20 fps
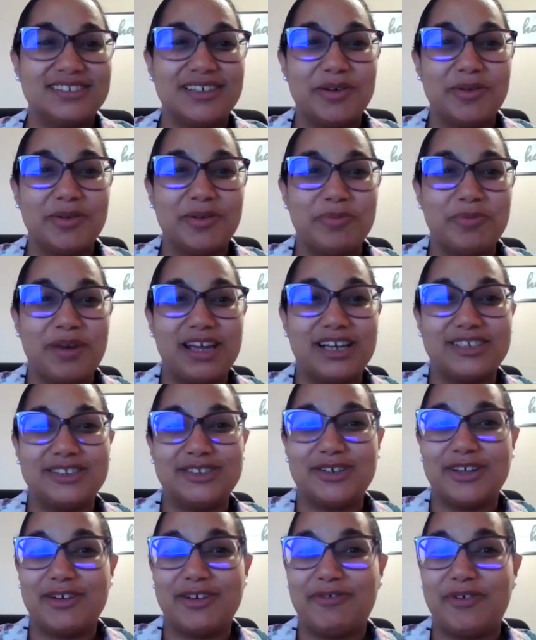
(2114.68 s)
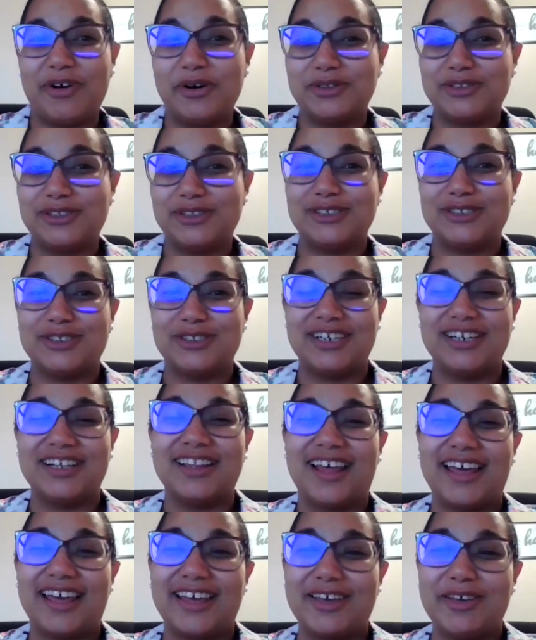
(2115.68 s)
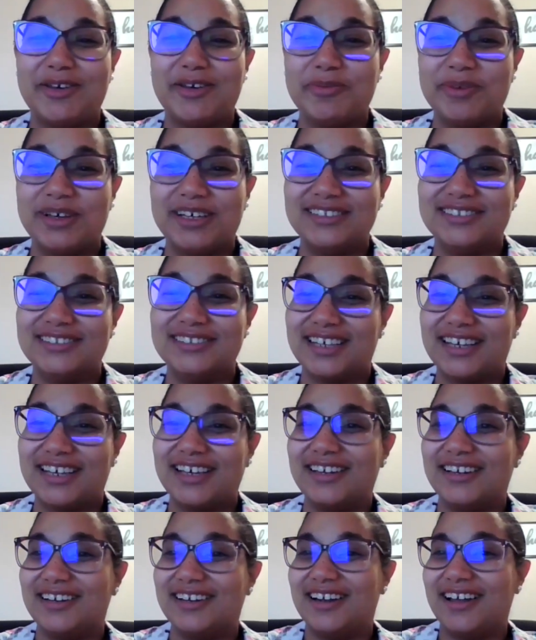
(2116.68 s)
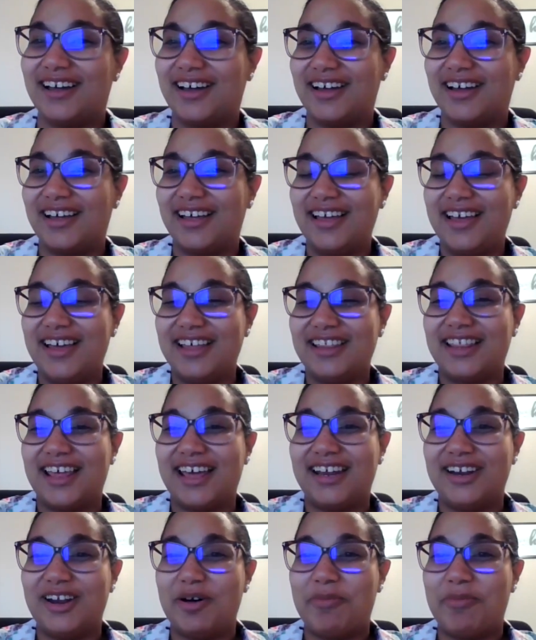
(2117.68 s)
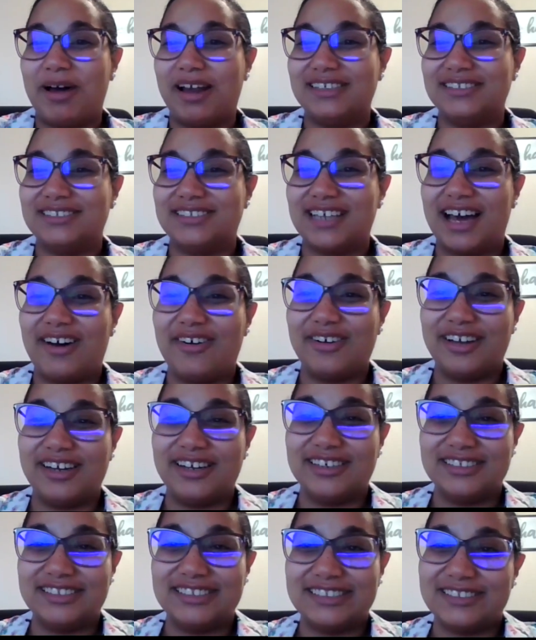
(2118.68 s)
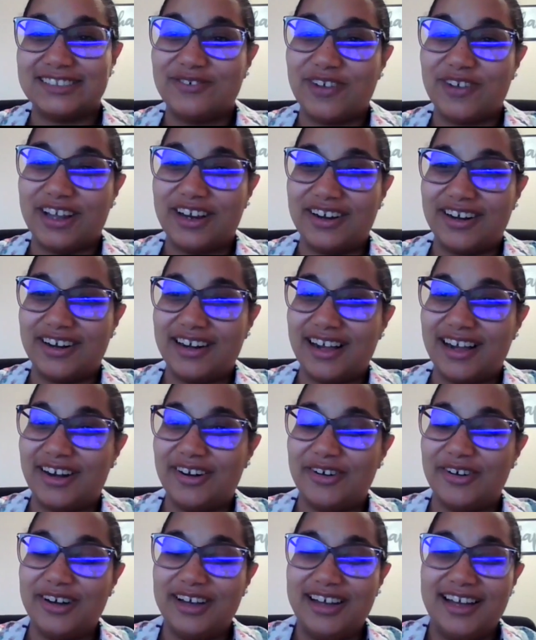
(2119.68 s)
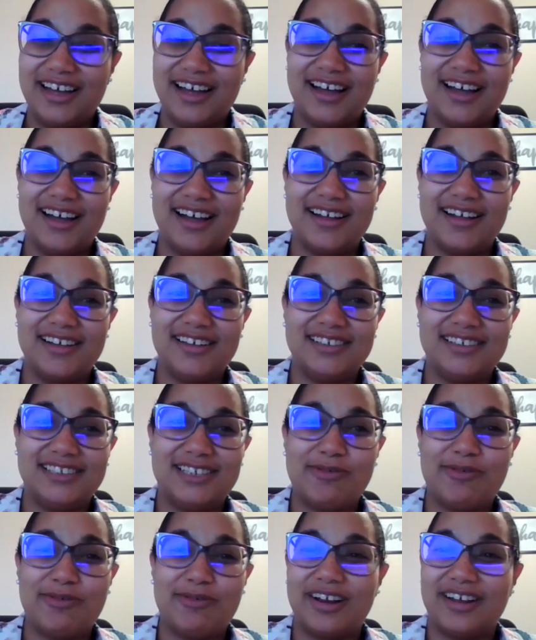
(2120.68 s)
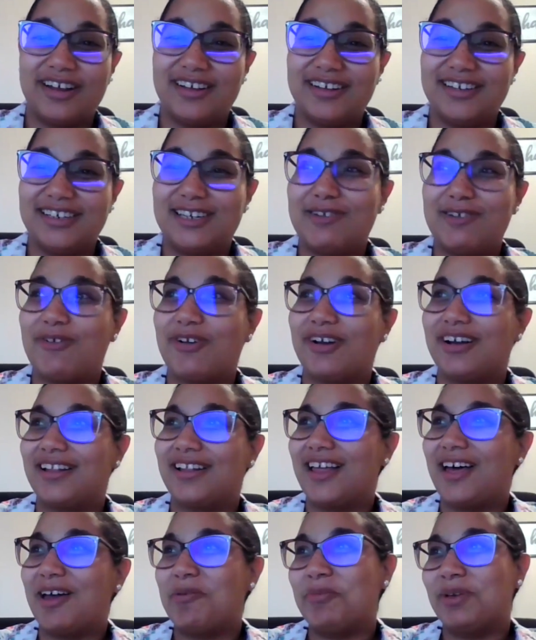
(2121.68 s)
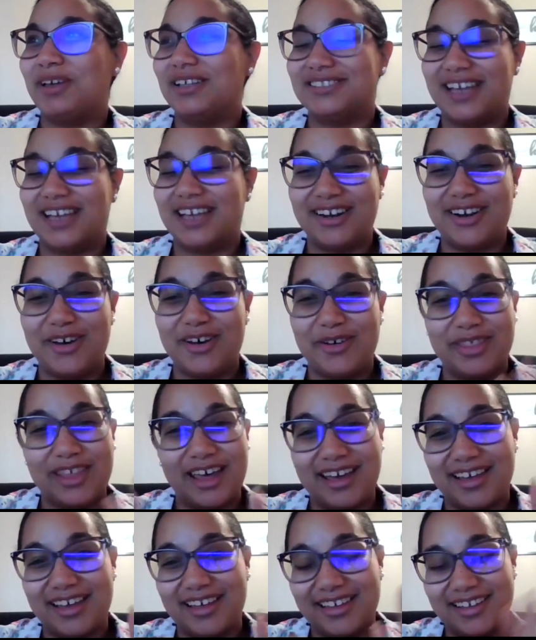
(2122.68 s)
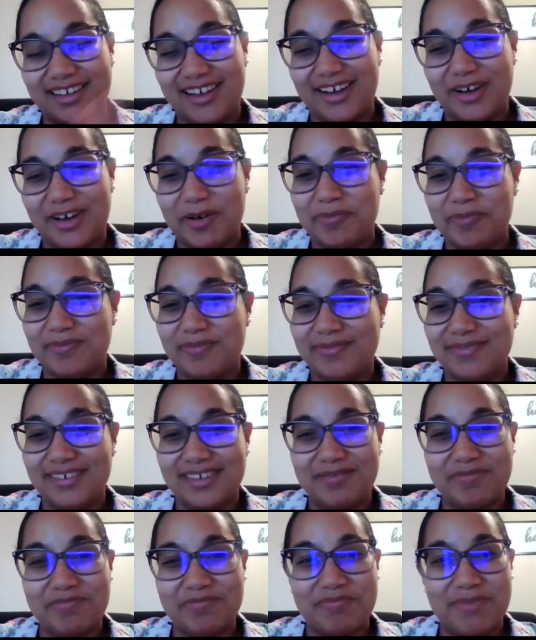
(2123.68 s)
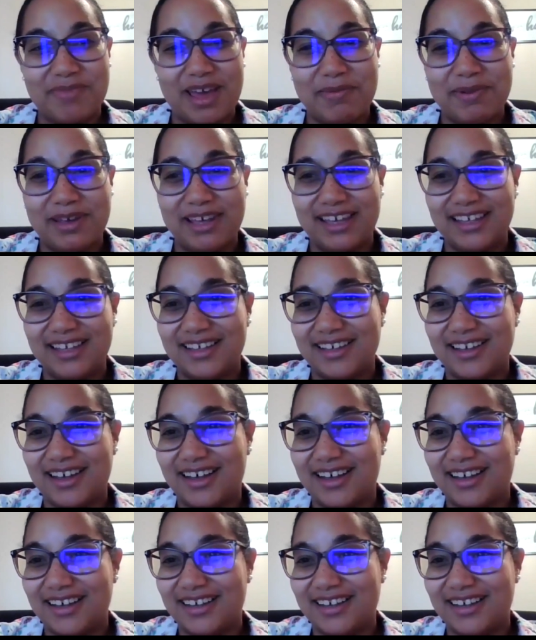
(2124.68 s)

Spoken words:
to make sure that folks are treated like humans, and that nobody's out here just figuring out different climates. I know that maybe